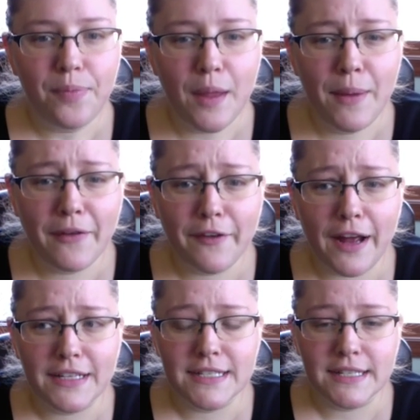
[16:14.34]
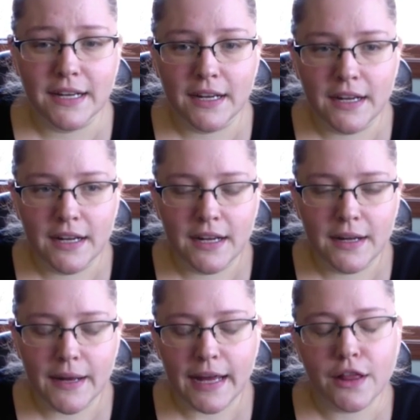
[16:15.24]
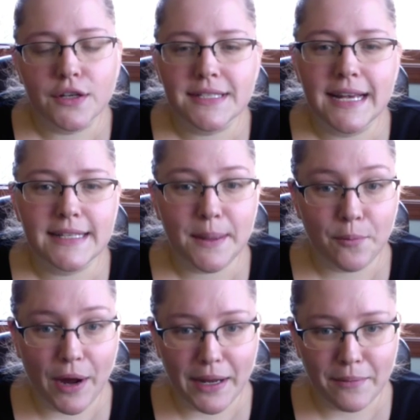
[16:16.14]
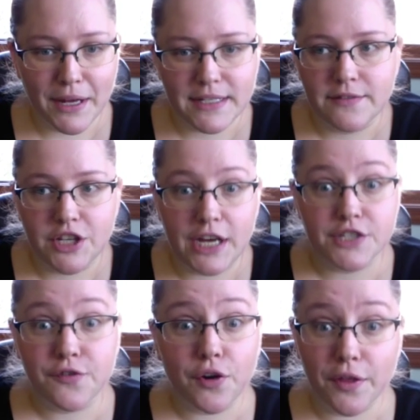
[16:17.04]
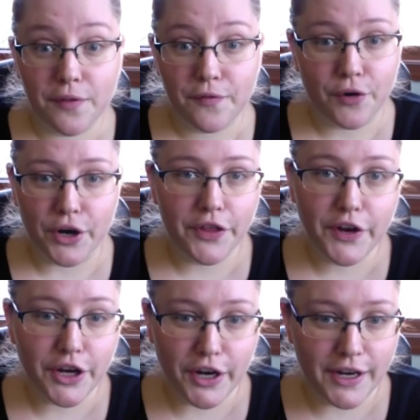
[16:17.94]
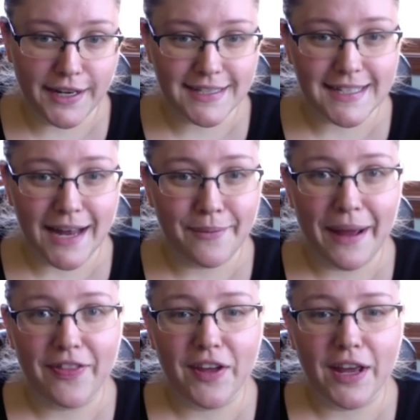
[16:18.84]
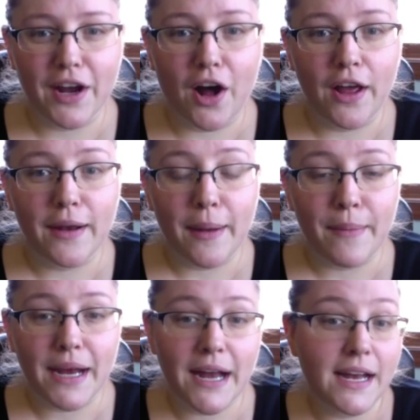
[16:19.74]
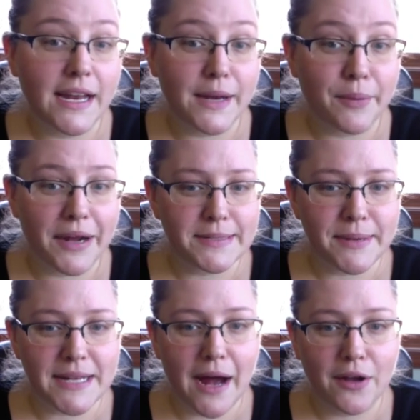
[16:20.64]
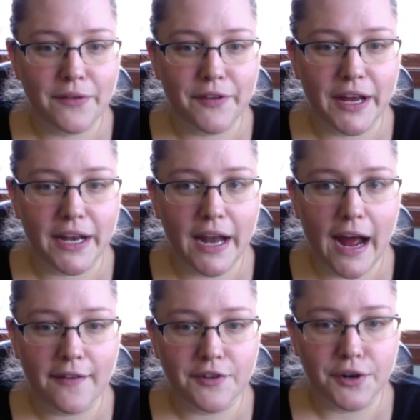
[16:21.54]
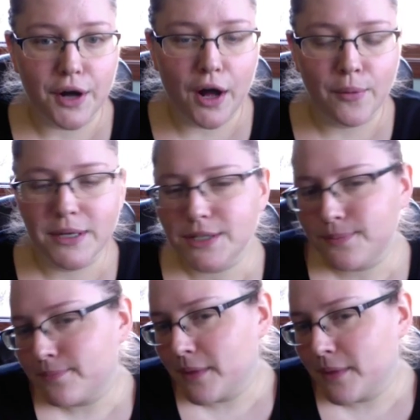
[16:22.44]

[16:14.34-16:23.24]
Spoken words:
My friend, it looks like some wedding plans have changed for the good. It's not a bad thing at all, and I might not need a bridesmaid outfit after all, which